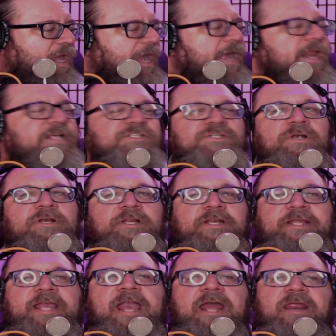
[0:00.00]
And I started to
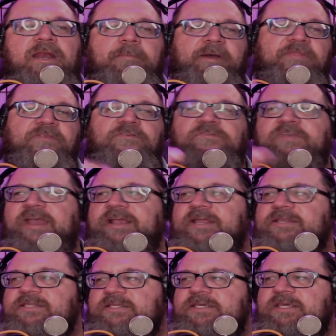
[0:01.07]
get it about the second
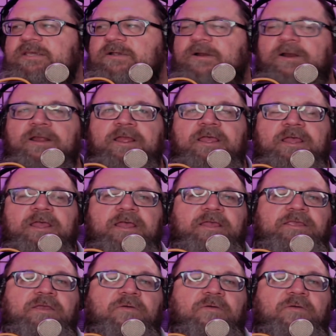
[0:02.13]
tier. You know,